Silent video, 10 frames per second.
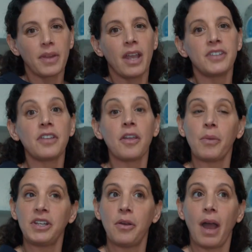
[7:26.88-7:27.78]
so that
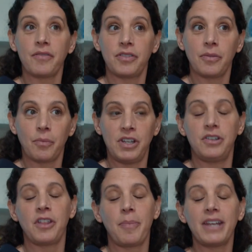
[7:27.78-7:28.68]
when you
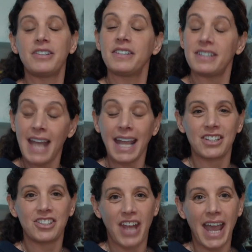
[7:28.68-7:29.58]
do the patient's
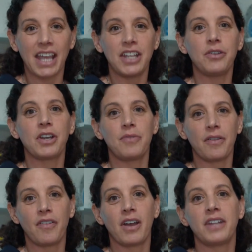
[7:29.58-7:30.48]
next check, you can
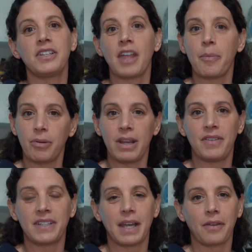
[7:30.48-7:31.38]
refer to their
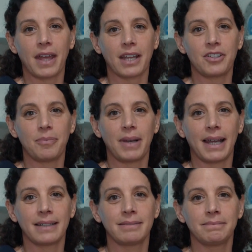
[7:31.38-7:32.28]
previous health action plan.